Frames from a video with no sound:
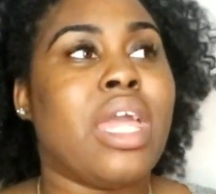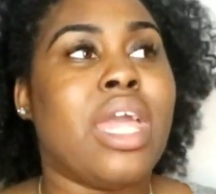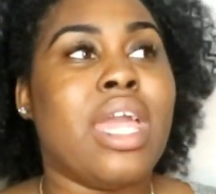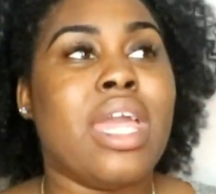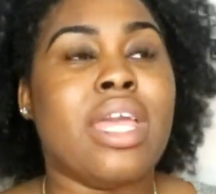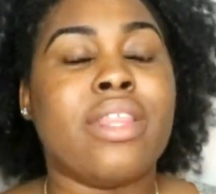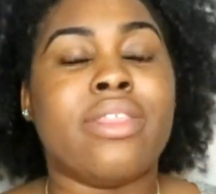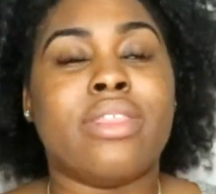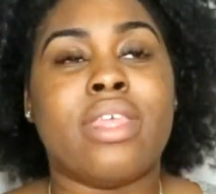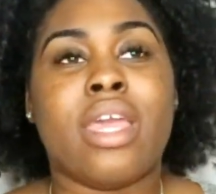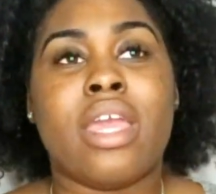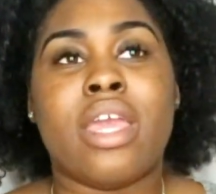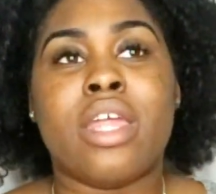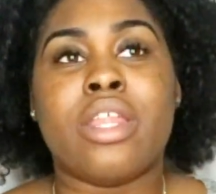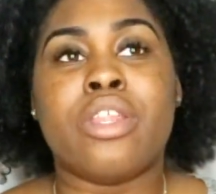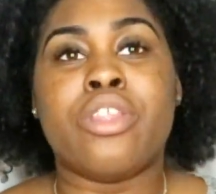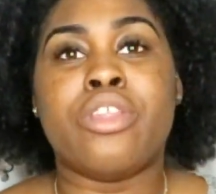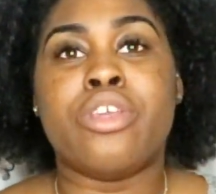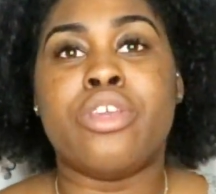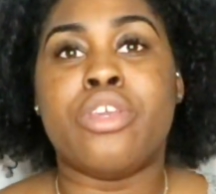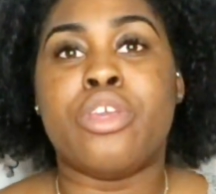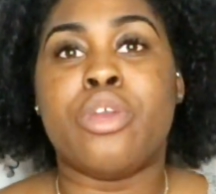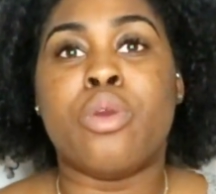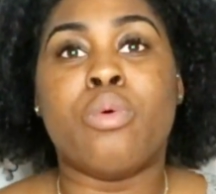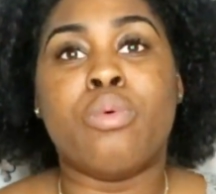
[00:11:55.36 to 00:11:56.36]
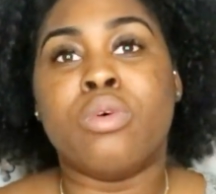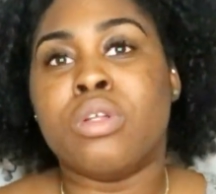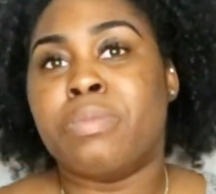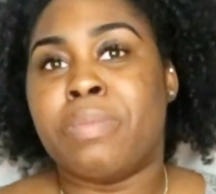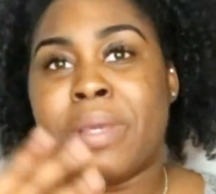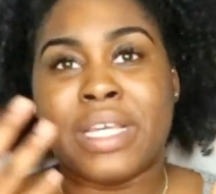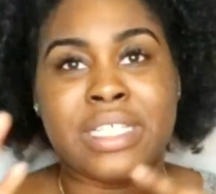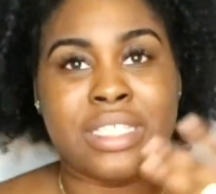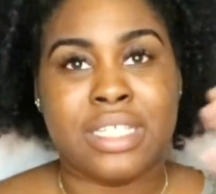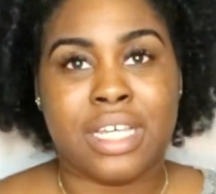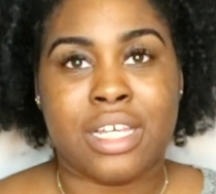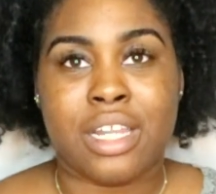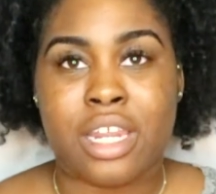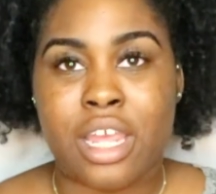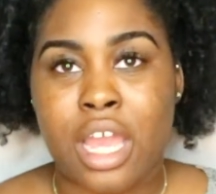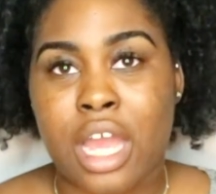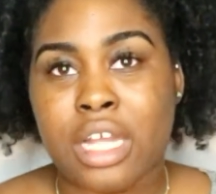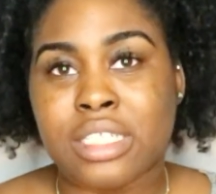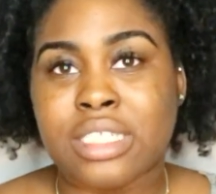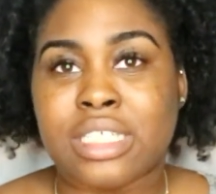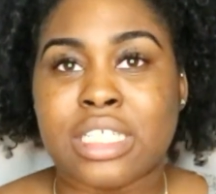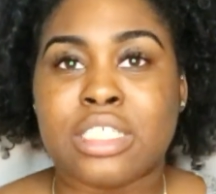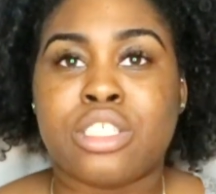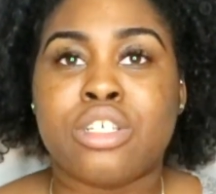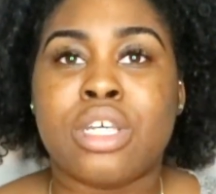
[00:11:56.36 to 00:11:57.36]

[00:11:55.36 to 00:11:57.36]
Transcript: and then you would basically answer.